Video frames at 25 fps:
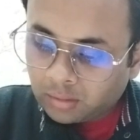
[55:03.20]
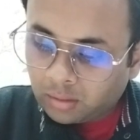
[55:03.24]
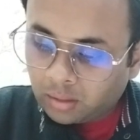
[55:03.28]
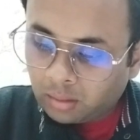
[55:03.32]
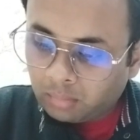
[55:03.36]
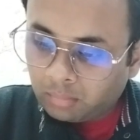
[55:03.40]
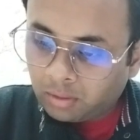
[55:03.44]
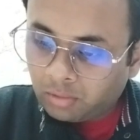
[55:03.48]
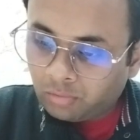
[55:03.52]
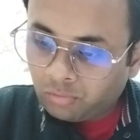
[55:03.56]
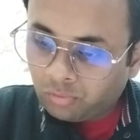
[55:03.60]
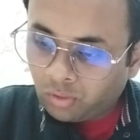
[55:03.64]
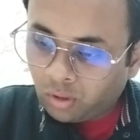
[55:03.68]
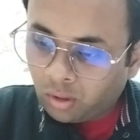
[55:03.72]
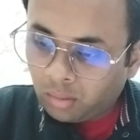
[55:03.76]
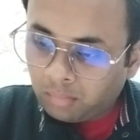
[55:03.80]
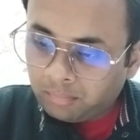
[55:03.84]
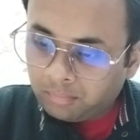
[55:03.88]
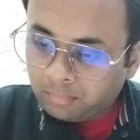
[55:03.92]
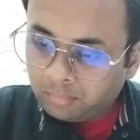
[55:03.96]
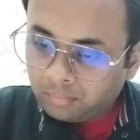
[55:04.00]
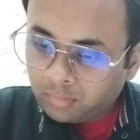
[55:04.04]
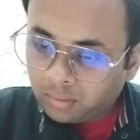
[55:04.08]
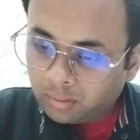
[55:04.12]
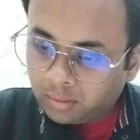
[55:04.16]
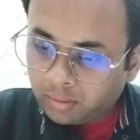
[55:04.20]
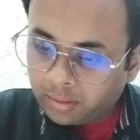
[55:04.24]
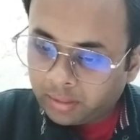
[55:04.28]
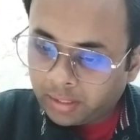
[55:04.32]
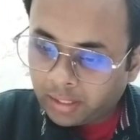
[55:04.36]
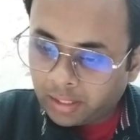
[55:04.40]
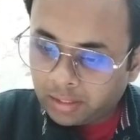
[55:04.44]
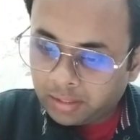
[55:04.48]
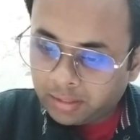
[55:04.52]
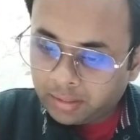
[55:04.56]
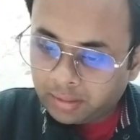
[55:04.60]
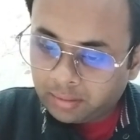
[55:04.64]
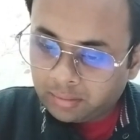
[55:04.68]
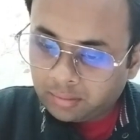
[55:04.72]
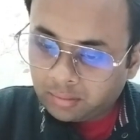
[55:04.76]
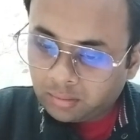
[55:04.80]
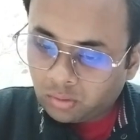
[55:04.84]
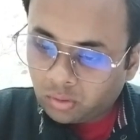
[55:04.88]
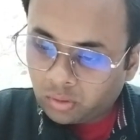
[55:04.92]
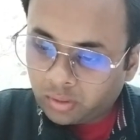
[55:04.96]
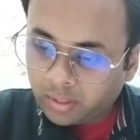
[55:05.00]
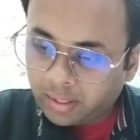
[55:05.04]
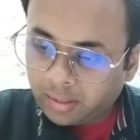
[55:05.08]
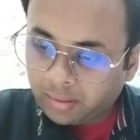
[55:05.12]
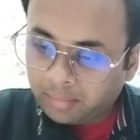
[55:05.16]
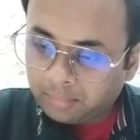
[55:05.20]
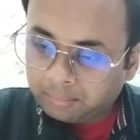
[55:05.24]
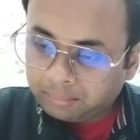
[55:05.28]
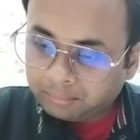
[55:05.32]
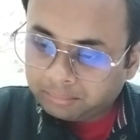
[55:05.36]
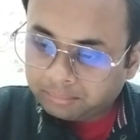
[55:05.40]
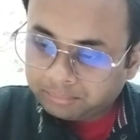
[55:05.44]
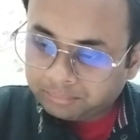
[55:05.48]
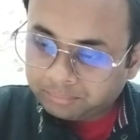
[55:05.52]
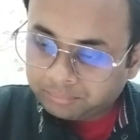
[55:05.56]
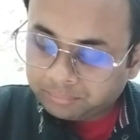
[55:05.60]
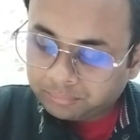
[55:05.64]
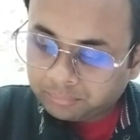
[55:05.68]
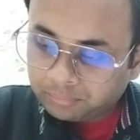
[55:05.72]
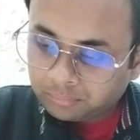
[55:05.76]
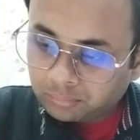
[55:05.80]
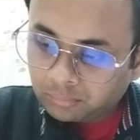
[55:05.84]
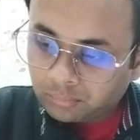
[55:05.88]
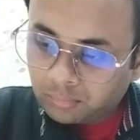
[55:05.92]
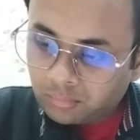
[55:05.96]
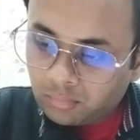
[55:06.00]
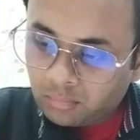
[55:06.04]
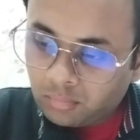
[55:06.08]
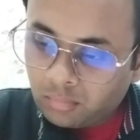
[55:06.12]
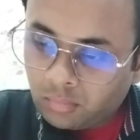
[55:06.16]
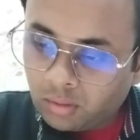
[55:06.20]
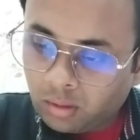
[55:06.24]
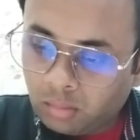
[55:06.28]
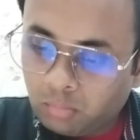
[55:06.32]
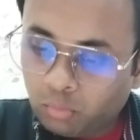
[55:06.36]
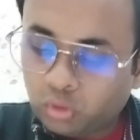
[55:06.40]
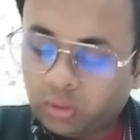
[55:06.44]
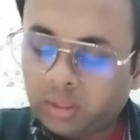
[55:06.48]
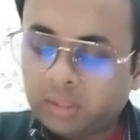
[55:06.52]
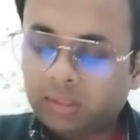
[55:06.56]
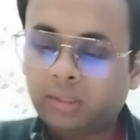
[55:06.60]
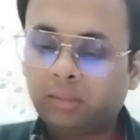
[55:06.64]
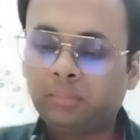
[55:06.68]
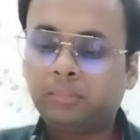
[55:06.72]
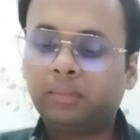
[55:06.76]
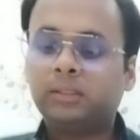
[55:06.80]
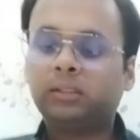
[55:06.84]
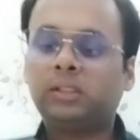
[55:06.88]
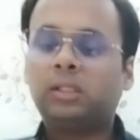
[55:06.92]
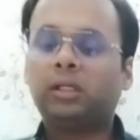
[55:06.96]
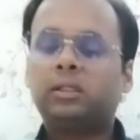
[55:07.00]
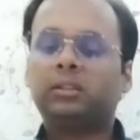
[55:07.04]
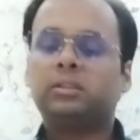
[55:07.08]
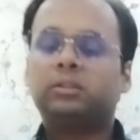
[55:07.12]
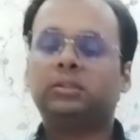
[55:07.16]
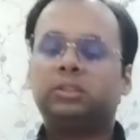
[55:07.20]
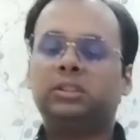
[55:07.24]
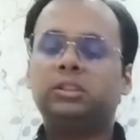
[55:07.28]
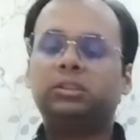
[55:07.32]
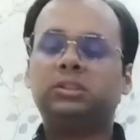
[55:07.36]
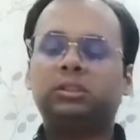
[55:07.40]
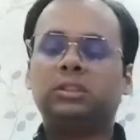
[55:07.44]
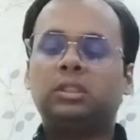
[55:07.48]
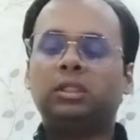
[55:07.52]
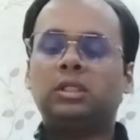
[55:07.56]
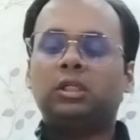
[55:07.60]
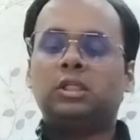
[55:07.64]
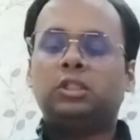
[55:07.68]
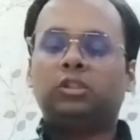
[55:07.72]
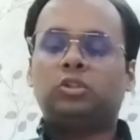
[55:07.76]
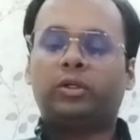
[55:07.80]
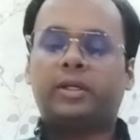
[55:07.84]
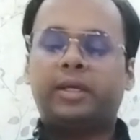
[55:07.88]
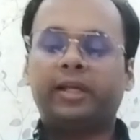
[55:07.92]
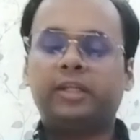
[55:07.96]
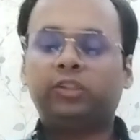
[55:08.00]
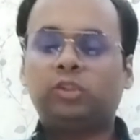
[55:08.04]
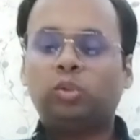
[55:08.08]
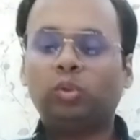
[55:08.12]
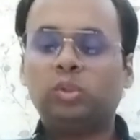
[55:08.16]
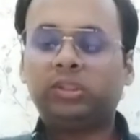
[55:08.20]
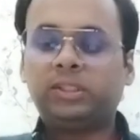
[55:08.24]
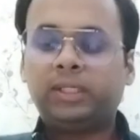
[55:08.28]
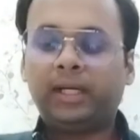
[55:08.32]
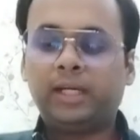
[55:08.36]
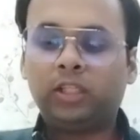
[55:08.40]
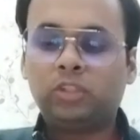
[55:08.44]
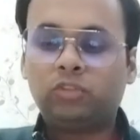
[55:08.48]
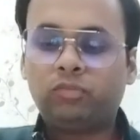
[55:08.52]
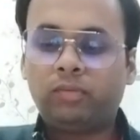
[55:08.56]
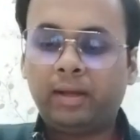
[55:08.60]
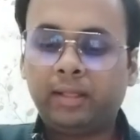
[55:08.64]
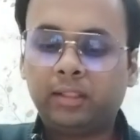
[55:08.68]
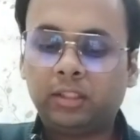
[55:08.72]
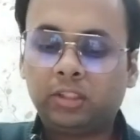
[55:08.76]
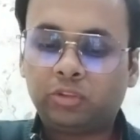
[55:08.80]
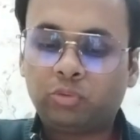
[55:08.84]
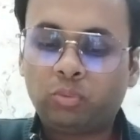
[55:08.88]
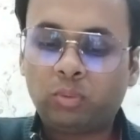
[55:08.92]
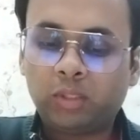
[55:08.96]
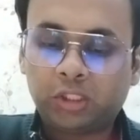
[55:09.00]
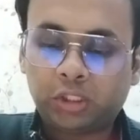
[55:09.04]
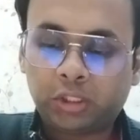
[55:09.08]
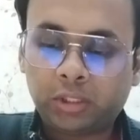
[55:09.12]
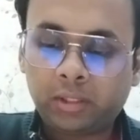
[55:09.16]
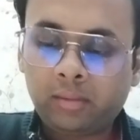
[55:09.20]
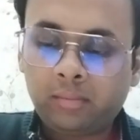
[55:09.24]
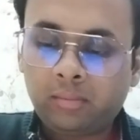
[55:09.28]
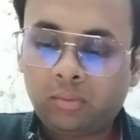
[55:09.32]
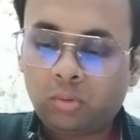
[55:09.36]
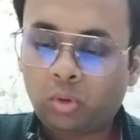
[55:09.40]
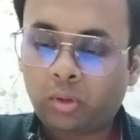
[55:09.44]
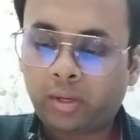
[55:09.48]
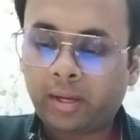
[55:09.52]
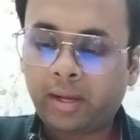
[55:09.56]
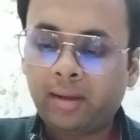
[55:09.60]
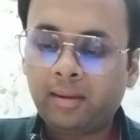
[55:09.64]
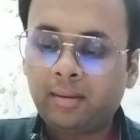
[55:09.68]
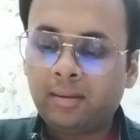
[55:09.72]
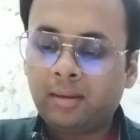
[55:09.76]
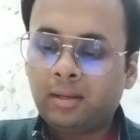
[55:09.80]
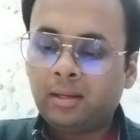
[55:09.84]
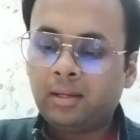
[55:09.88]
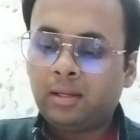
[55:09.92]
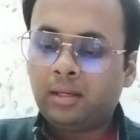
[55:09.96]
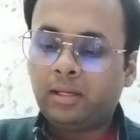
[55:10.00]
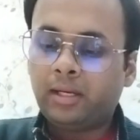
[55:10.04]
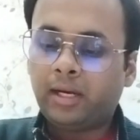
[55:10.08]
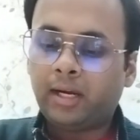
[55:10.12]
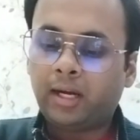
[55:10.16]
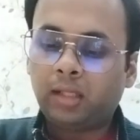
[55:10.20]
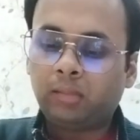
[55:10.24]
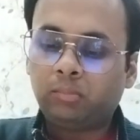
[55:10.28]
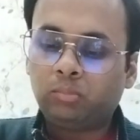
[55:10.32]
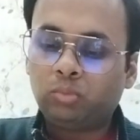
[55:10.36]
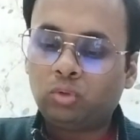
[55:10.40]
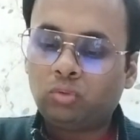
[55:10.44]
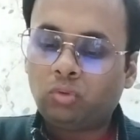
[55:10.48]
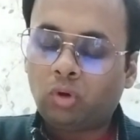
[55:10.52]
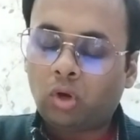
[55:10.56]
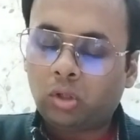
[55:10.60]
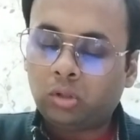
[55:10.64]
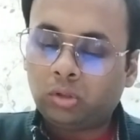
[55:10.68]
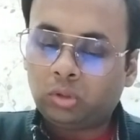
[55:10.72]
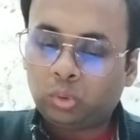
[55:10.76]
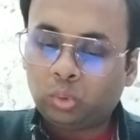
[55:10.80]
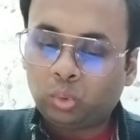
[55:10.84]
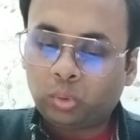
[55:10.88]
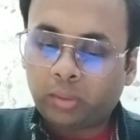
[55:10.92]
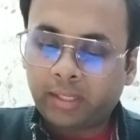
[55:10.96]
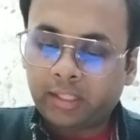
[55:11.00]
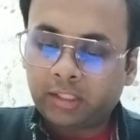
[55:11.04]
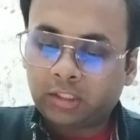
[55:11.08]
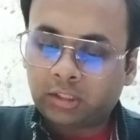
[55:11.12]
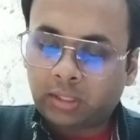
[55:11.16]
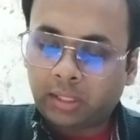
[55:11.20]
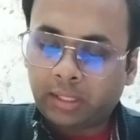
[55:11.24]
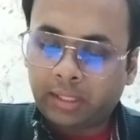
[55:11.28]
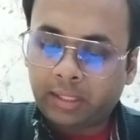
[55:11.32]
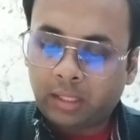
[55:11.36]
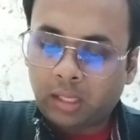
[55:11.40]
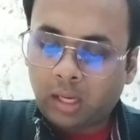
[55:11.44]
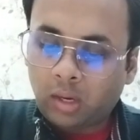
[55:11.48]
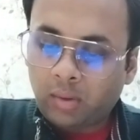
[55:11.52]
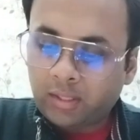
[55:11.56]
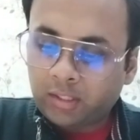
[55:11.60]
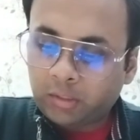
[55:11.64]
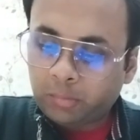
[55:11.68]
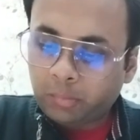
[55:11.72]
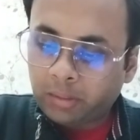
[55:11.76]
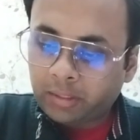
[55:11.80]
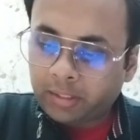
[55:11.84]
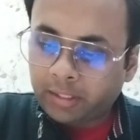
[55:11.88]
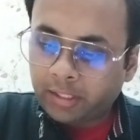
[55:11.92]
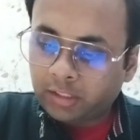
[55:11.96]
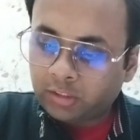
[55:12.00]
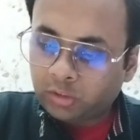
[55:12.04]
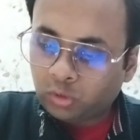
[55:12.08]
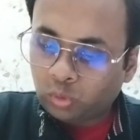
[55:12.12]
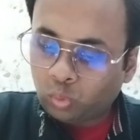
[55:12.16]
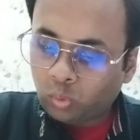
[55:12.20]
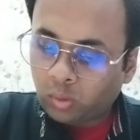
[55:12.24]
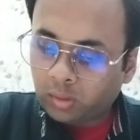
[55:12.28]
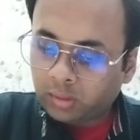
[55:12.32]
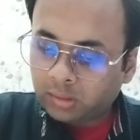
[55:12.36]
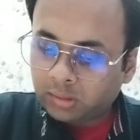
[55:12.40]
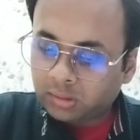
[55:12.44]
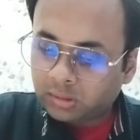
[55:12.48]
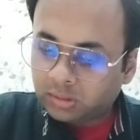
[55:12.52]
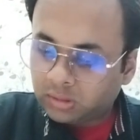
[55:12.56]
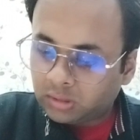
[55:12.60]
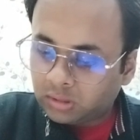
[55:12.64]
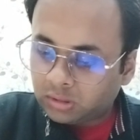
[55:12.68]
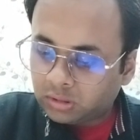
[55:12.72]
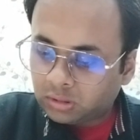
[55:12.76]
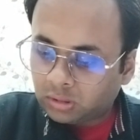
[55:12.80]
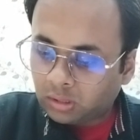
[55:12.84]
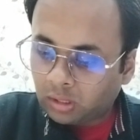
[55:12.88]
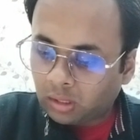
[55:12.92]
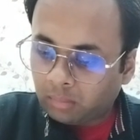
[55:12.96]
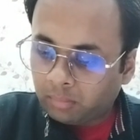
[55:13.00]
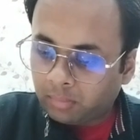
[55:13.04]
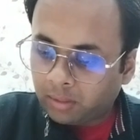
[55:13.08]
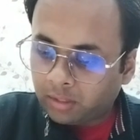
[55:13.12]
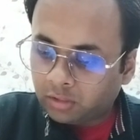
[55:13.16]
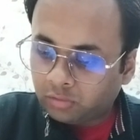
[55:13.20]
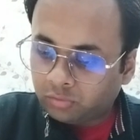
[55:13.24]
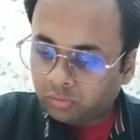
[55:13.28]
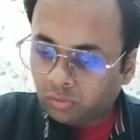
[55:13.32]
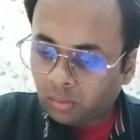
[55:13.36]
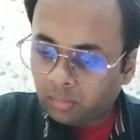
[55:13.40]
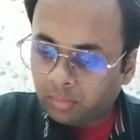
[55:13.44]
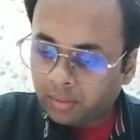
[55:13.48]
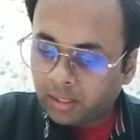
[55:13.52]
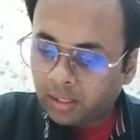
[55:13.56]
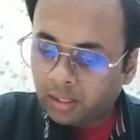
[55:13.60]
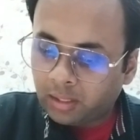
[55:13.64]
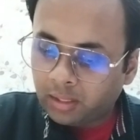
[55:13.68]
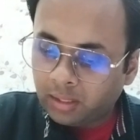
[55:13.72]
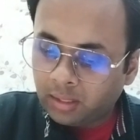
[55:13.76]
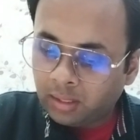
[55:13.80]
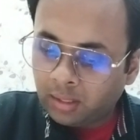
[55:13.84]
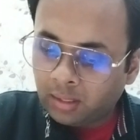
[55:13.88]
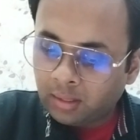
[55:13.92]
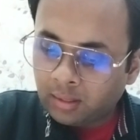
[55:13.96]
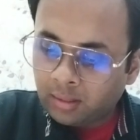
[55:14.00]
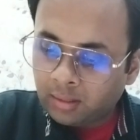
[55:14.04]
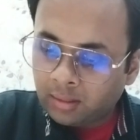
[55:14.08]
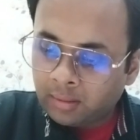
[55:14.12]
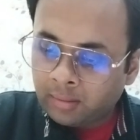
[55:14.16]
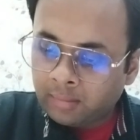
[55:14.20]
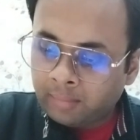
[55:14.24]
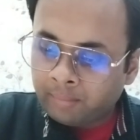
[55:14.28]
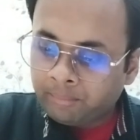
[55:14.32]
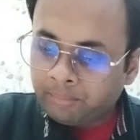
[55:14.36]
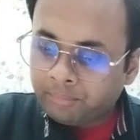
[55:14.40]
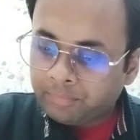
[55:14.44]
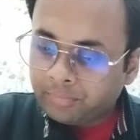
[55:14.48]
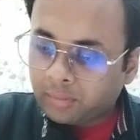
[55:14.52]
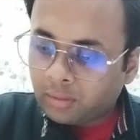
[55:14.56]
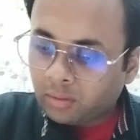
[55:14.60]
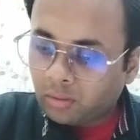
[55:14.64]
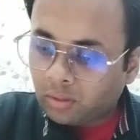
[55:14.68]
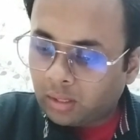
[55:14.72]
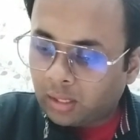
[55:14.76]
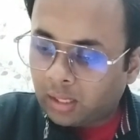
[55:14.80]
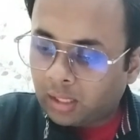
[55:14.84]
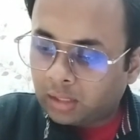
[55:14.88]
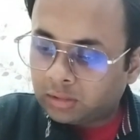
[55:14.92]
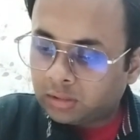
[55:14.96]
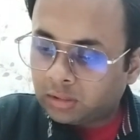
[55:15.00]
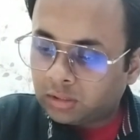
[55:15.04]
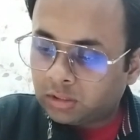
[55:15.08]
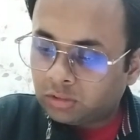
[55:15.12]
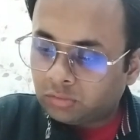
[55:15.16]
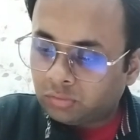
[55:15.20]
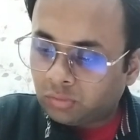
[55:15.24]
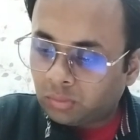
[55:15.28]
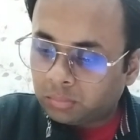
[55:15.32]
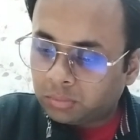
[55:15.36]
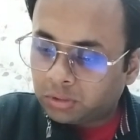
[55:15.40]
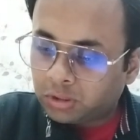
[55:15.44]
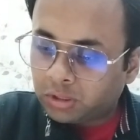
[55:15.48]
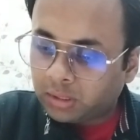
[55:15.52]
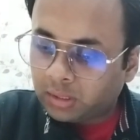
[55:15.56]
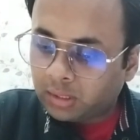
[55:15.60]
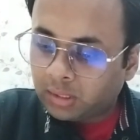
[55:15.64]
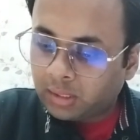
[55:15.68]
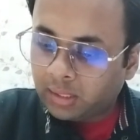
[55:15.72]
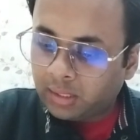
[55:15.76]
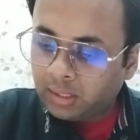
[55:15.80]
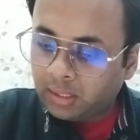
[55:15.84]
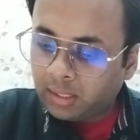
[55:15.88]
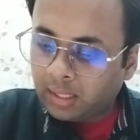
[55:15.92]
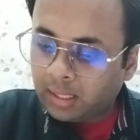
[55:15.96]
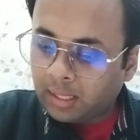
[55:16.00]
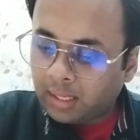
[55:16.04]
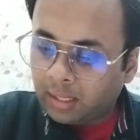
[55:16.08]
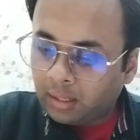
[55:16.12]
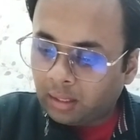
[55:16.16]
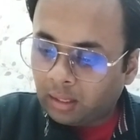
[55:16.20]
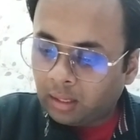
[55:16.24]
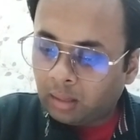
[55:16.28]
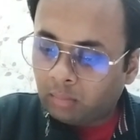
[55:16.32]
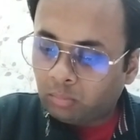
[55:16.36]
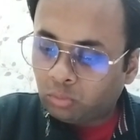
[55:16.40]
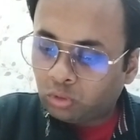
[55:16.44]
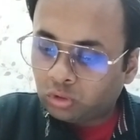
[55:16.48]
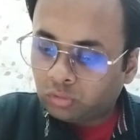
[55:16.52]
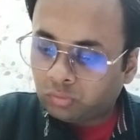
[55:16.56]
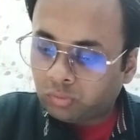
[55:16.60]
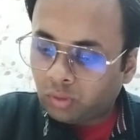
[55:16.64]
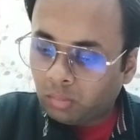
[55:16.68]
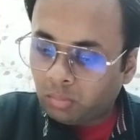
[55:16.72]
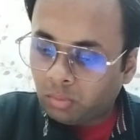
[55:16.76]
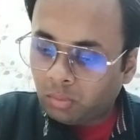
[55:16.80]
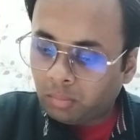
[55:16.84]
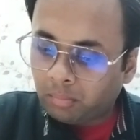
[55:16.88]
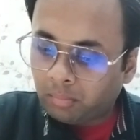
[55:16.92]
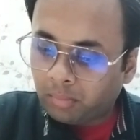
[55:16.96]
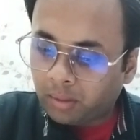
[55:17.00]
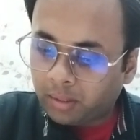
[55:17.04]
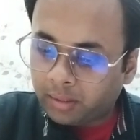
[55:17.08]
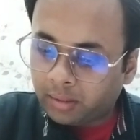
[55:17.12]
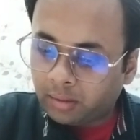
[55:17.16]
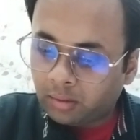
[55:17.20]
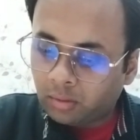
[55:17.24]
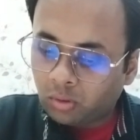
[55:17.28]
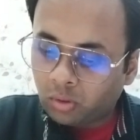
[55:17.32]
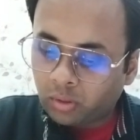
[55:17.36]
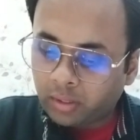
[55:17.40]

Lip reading: Raman from Delhi. Okay, both the statements are this. So case 2 is satisfying this question. Okay, let us move on to case 3. Now as per case 2, what is this? Raman is from Delhi, Rajan is from Chennai, and Ramu is from Mumbai.